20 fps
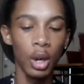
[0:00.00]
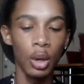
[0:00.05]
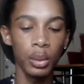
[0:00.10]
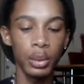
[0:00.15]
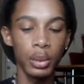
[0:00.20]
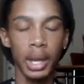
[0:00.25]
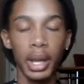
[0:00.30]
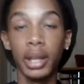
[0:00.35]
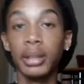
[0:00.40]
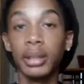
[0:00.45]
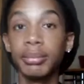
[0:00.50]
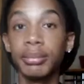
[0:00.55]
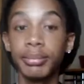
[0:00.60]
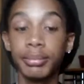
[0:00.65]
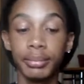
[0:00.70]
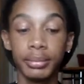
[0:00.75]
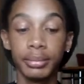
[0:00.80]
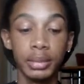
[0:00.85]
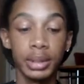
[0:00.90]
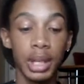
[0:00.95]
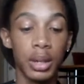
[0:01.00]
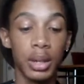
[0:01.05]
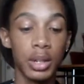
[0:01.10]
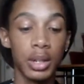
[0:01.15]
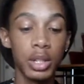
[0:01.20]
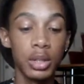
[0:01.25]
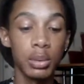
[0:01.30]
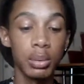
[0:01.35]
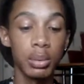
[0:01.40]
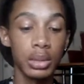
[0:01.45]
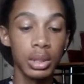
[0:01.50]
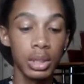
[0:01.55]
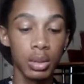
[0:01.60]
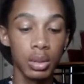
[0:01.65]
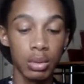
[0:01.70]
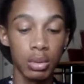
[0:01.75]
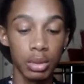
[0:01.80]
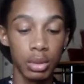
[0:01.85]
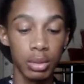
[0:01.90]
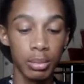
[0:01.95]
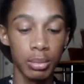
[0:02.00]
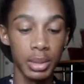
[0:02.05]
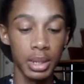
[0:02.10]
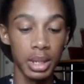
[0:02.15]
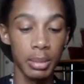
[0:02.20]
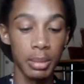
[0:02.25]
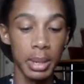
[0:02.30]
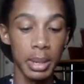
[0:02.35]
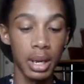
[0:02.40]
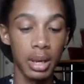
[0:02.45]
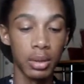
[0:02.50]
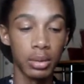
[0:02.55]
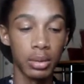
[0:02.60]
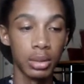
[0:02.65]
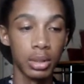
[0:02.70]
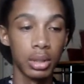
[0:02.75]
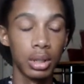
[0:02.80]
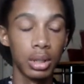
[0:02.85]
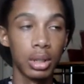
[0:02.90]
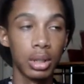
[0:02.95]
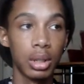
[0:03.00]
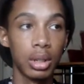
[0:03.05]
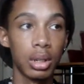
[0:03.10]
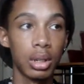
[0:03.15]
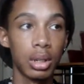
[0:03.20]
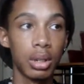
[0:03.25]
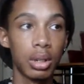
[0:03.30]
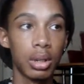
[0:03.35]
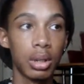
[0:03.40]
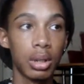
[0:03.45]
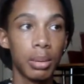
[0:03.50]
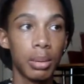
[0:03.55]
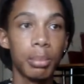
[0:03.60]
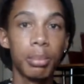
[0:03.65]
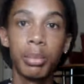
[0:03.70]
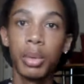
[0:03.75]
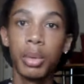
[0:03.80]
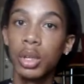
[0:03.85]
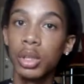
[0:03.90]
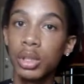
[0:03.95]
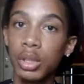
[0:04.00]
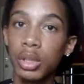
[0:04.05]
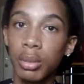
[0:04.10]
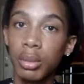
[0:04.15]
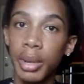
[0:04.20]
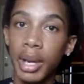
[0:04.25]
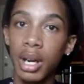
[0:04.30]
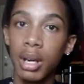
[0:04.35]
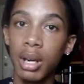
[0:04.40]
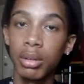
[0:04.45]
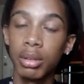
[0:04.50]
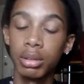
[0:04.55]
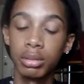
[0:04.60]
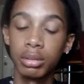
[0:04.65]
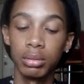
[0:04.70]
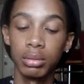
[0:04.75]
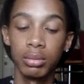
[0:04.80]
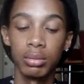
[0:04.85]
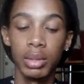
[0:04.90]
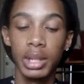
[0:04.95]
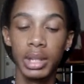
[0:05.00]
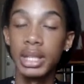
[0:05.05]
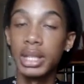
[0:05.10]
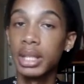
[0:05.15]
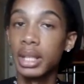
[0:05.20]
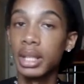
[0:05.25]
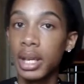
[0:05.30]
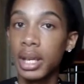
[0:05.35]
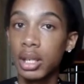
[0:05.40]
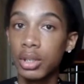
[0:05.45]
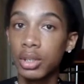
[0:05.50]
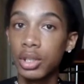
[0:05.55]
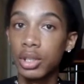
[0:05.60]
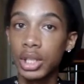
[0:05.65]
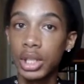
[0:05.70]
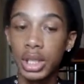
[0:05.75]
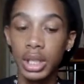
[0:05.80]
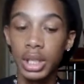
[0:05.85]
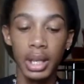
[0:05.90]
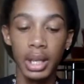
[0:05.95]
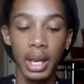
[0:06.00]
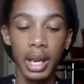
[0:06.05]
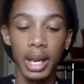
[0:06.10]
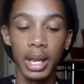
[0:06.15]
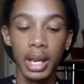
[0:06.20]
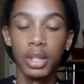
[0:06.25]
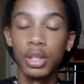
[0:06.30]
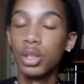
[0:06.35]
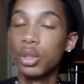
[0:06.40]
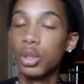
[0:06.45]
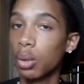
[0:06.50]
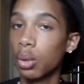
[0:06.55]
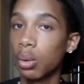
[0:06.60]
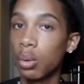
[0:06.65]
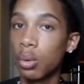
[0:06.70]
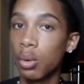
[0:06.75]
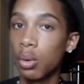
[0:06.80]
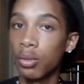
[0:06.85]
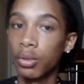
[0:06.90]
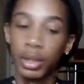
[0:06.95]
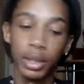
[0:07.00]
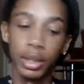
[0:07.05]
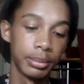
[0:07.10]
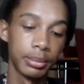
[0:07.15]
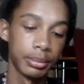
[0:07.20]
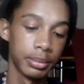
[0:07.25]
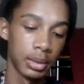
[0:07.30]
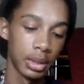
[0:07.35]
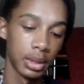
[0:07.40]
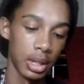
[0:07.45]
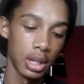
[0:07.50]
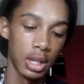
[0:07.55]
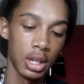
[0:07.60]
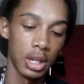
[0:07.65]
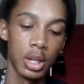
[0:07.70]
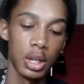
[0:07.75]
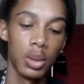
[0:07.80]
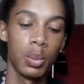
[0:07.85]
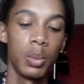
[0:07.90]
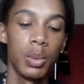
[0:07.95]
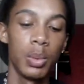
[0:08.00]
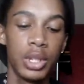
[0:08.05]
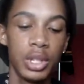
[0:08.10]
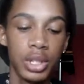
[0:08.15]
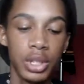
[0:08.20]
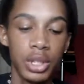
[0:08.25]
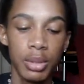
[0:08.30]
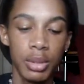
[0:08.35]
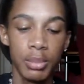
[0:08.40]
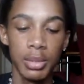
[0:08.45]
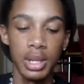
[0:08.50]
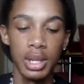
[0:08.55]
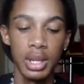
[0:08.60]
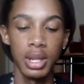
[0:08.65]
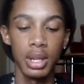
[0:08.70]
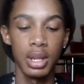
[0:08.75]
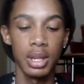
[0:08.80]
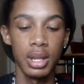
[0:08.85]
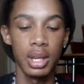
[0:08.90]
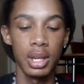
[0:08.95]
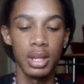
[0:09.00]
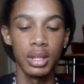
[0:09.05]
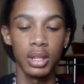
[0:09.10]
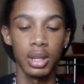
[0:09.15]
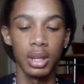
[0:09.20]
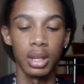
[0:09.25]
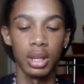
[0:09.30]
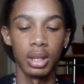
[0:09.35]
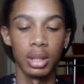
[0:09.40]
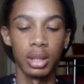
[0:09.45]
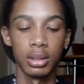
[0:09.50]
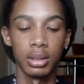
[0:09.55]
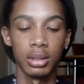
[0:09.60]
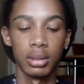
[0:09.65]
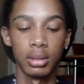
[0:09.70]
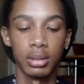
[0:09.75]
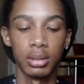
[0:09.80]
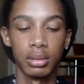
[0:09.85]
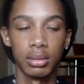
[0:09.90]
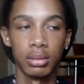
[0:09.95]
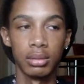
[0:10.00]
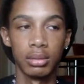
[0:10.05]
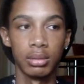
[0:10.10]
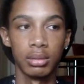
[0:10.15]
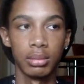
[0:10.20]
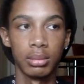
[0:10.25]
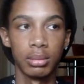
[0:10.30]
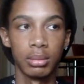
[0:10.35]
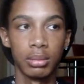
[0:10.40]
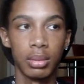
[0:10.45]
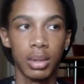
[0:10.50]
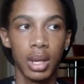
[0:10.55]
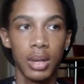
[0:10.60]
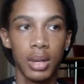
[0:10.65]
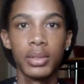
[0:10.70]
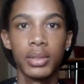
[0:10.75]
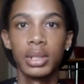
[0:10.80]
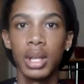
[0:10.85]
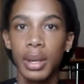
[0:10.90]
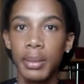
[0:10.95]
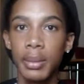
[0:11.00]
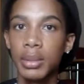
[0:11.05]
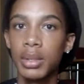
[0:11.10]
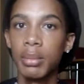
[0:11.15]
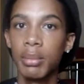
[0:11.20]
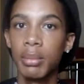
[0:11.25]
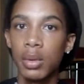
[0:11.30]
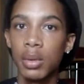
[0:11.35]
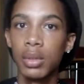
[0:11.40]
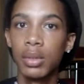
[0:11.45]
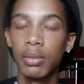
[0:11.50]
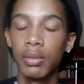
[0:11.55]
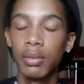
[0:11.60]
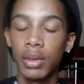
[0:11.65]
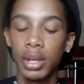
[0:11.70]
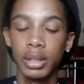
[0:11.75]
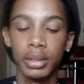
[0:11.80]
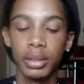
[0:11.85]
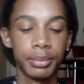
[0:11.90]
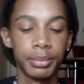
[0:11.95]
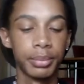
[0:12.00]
Okay, now this one is going to be about personal power, raising energy, and your aura, which to me these are oftentimes the most fun.